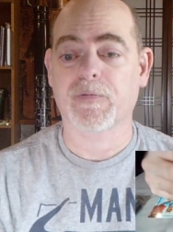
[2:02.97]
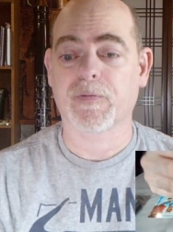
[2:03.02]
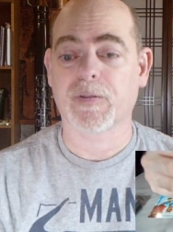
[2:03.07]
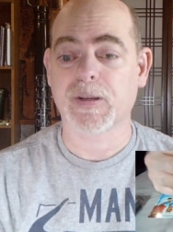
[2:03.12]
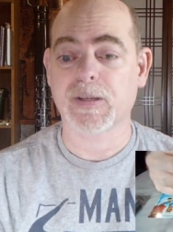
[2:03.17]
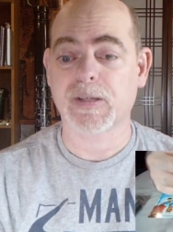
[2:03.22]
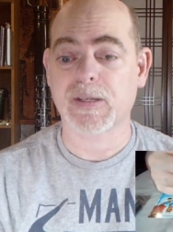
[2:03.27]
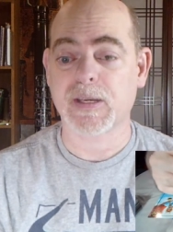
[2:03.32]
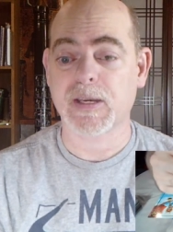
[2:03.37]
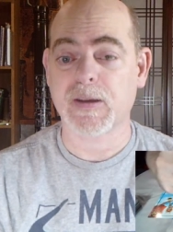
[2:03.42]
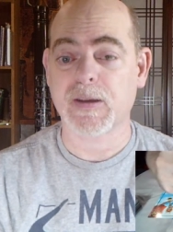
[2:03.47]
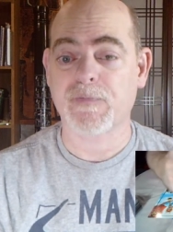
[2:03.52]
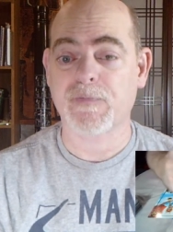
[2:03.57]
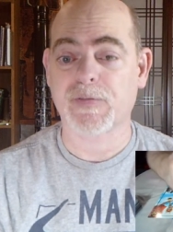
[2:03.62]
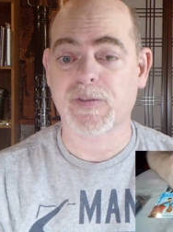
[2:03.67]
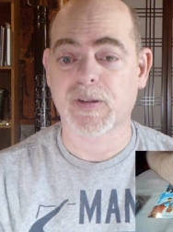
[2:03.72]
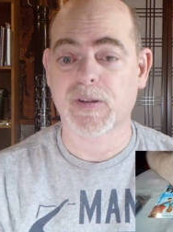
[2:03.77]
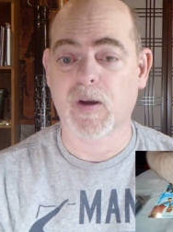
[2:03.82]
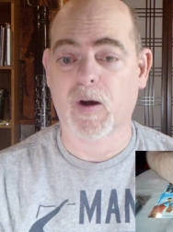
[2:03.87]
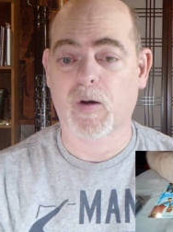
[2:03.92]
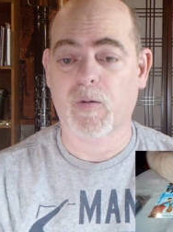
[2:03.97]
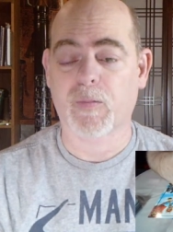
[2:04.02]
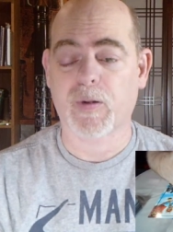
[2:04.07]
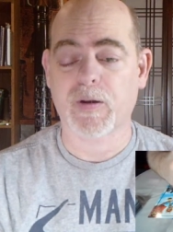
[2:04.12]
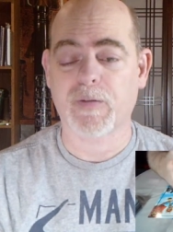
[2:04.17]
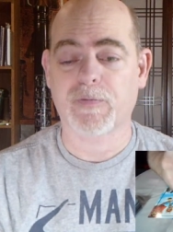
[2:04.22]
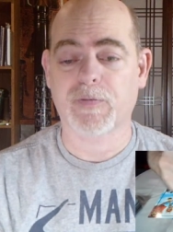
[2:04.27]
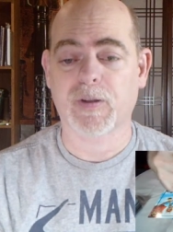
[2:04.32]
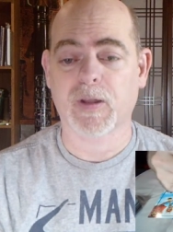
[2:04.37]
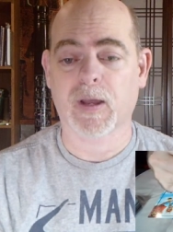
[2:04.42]
received or
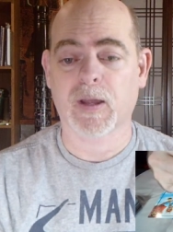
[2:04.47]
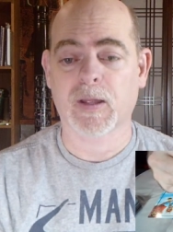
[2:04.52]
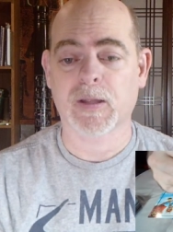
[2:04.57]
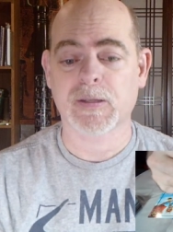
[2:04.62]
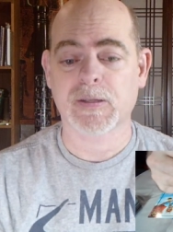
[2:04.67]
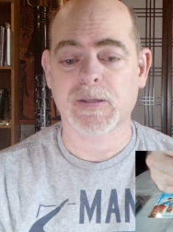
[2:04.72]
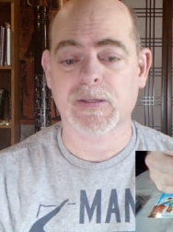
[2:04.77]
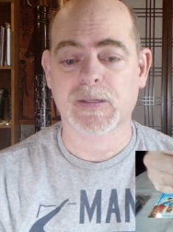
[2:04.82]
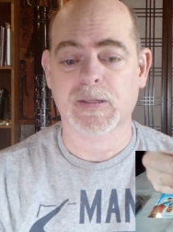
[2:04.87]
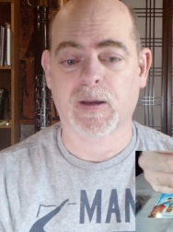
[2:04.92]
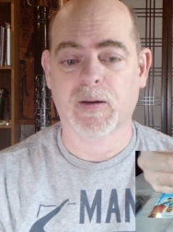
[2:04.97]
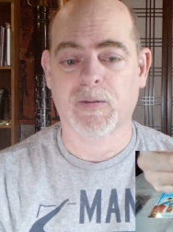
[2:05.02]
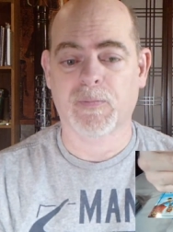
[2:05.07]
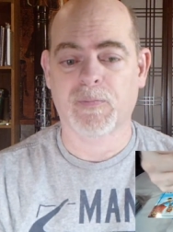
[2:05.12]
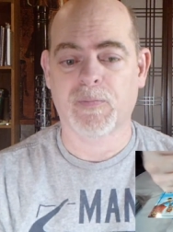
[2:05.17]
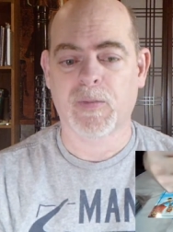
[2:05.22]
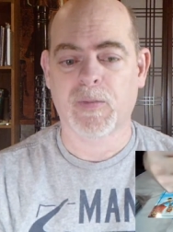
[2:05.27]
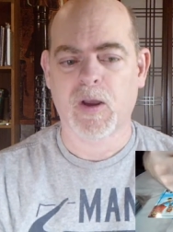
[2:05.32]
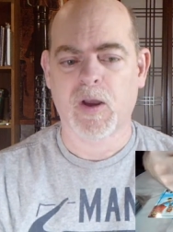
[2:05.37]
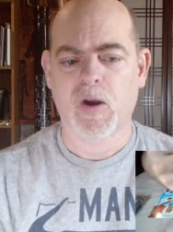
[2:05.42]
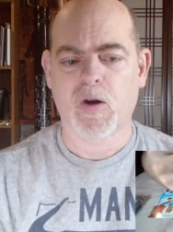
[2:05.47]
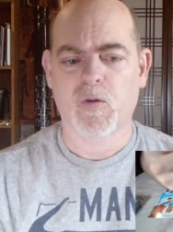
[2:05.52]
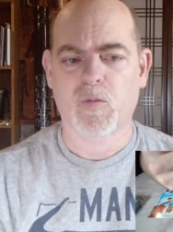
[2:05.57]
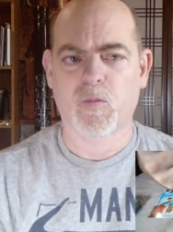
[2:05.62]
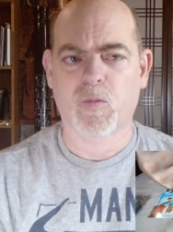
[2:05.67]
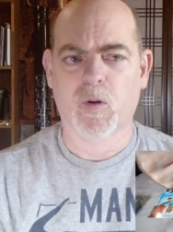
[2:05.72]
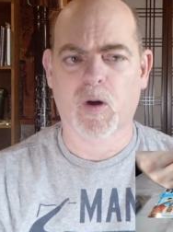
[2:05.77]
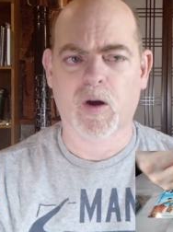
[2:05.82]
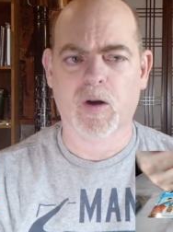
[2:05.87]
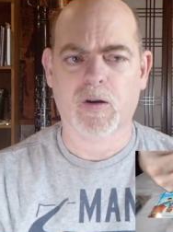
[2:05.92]
we've done some
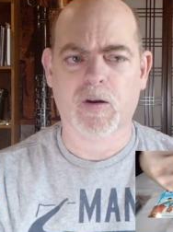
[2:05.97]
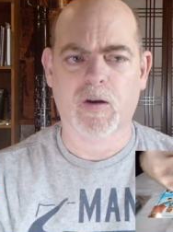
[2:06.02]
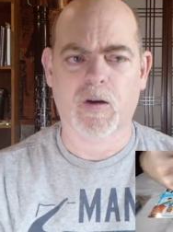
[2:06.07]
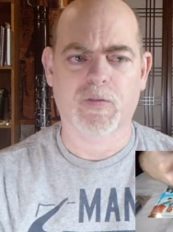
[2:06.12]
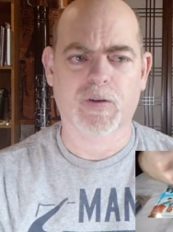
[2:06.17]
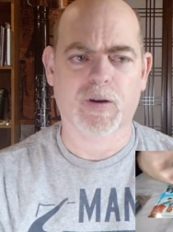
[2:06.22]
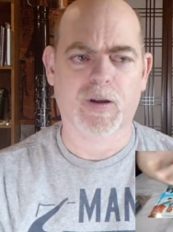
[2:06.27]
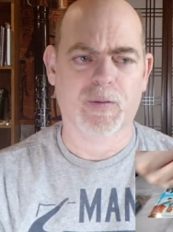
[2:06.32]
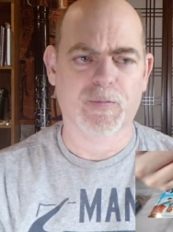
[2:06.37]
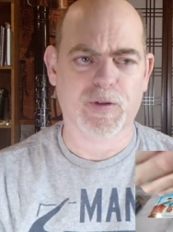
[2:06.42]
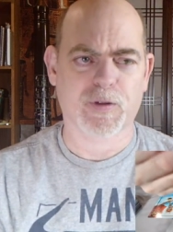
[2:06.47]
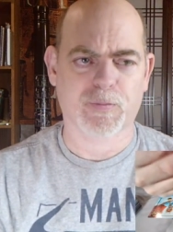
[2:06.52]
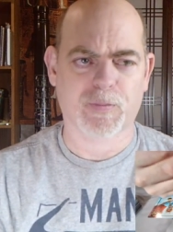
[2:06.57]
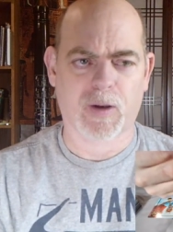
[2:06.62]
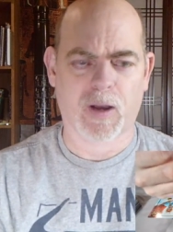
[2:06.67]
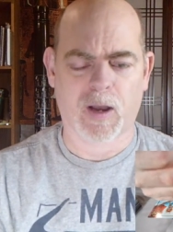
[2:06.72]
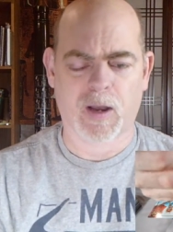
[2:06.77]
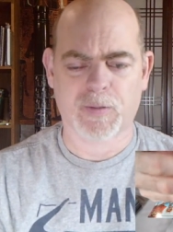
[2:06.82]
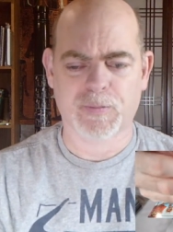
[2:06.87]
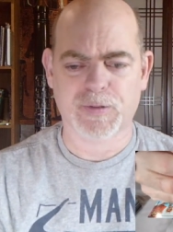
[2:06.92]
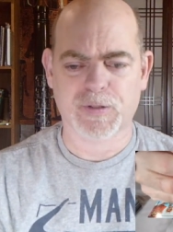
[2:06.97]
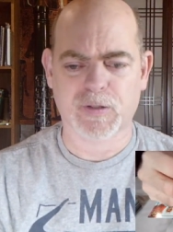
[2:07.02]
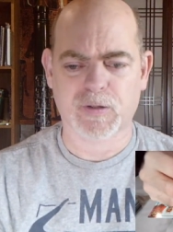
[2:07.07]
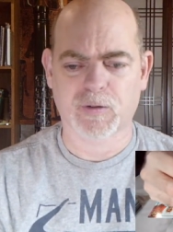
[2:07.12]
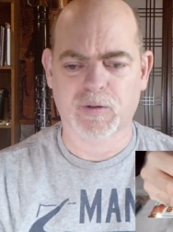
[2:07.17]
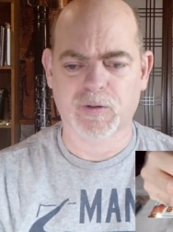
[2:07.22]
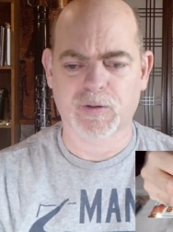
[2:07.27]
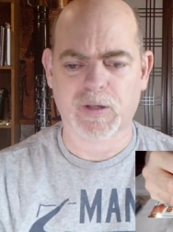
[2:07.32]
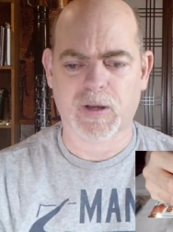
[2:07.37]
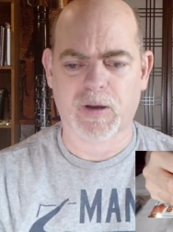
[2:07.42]
work, overcome some
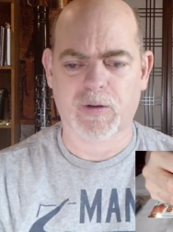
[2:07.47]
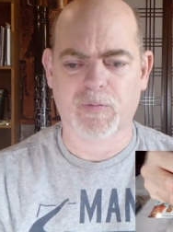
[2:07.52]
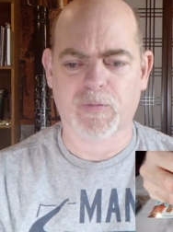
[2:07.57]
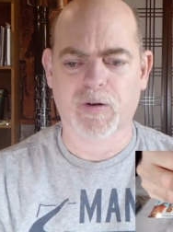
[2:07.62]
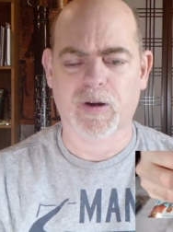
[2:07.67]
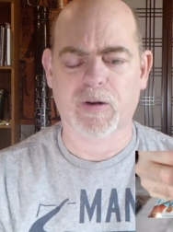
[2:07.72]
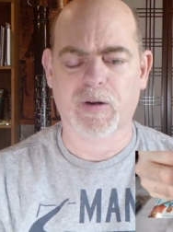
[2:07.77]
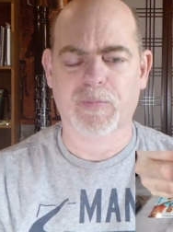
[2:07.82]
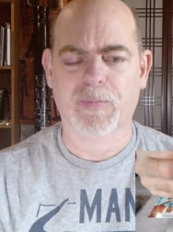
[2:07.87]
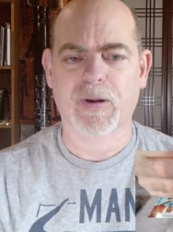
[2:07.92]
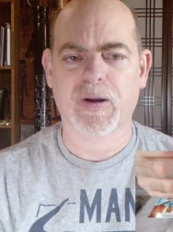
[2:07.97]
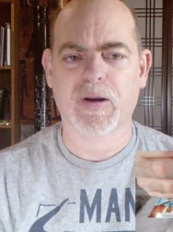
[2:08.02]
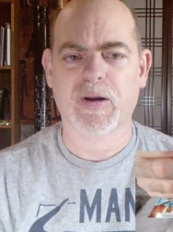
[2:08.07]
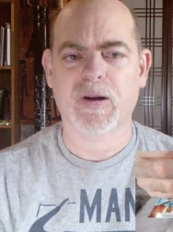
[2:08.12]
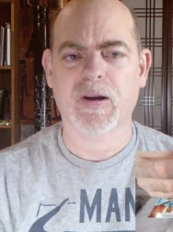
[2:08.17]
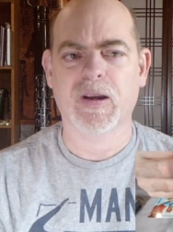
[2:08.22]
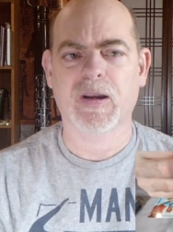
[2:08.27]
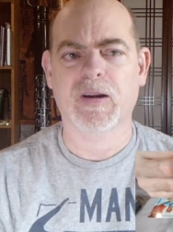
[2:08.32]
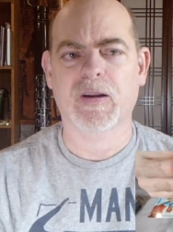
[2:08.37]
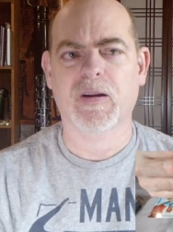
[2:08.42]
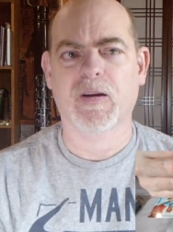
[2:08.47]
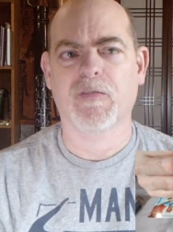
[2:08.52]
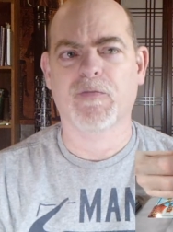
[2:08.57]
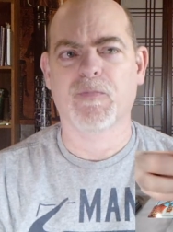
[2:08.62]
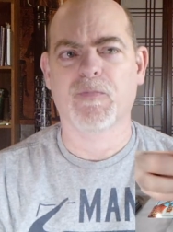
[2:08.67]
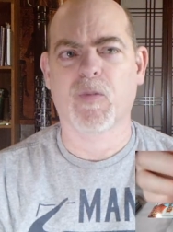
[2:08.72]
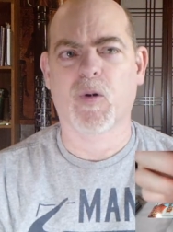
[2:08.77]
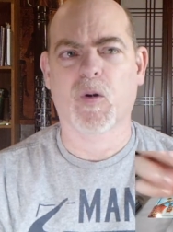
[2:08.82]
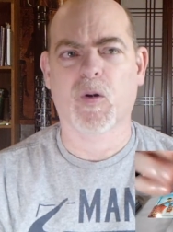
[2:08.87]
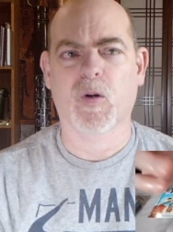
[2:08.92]
obstacles, and we're at a period of
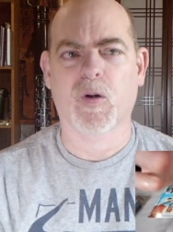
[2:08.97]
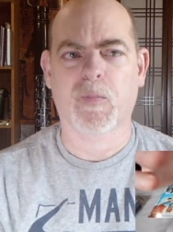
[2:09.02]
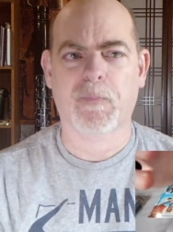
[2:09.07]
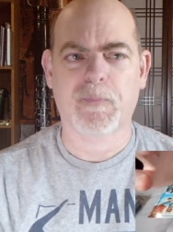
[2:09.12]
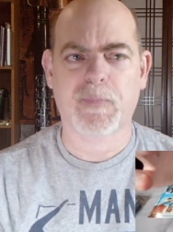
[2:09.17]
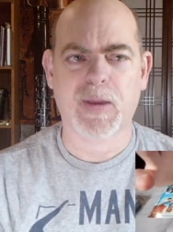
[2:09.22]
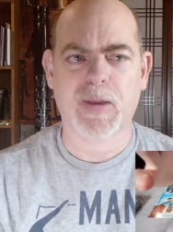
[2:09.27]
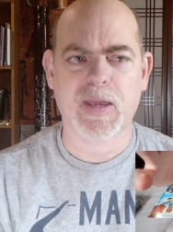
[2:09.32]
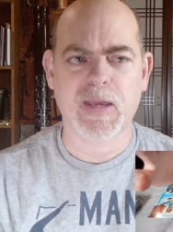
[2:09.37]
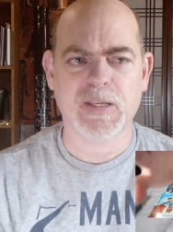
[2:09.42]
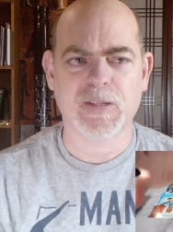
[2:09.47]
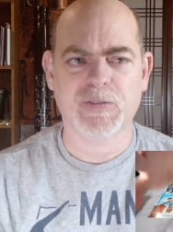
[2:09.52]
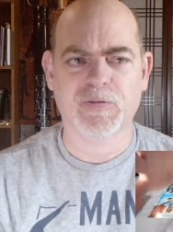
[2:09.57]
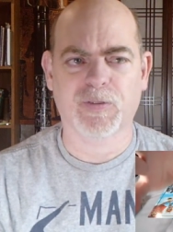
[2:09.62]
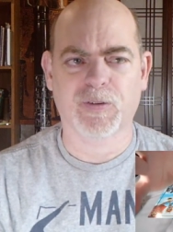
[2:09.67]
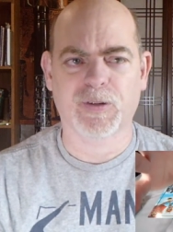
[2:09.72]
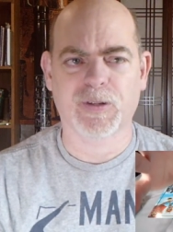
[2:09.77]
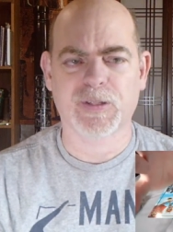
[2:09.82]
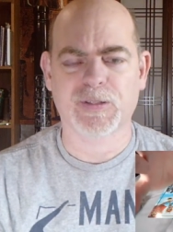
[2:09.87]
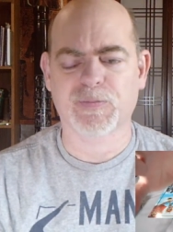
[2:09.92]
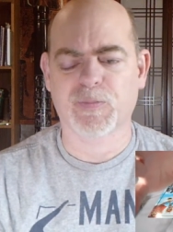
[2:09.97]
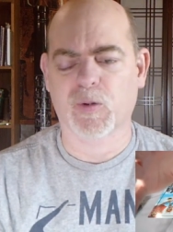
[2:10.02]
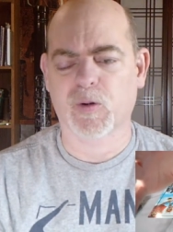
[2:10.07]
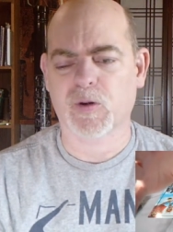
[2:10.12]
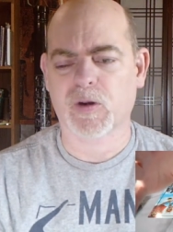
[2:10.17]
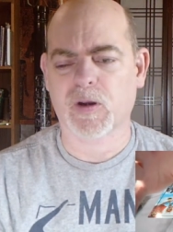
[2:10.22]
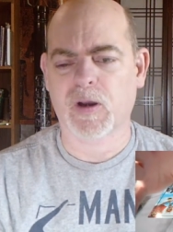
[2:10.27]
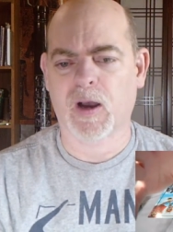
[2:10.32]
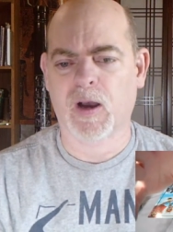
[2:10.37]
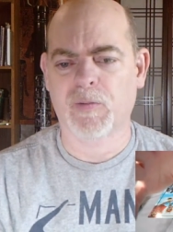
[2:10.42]
more peacefulness, more
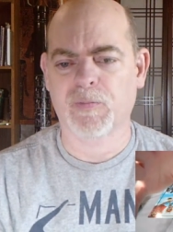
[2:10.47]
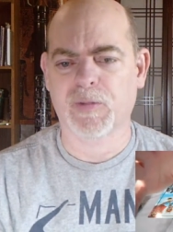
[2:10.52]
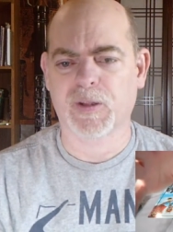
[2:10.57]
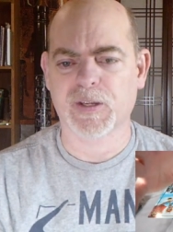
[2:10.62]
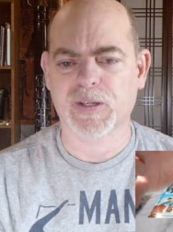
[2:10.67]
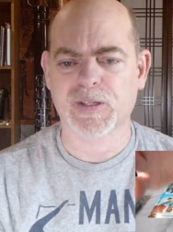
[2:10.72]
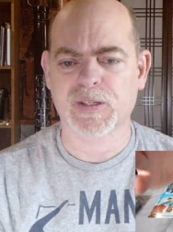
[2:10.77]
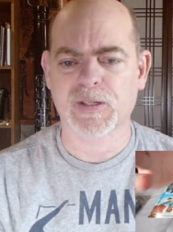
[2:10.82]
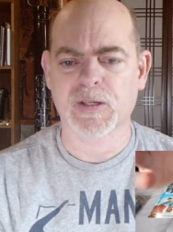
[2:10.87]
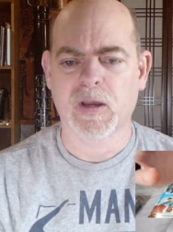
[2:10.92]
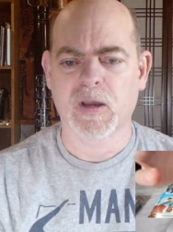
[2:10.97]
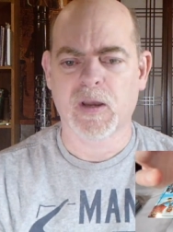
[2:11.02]
calmness